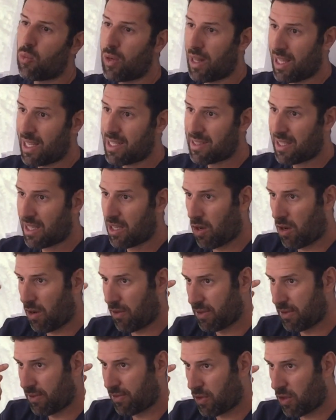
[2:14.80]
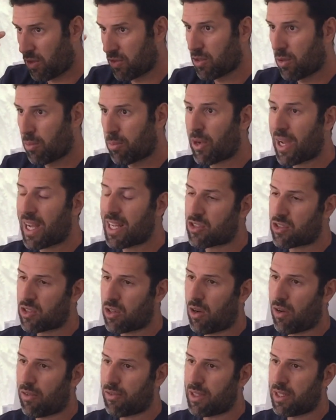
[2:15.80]
releasing of the frontal branch
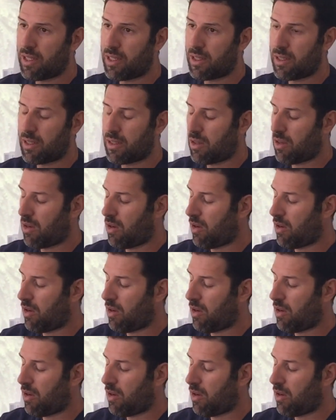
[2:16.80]
of the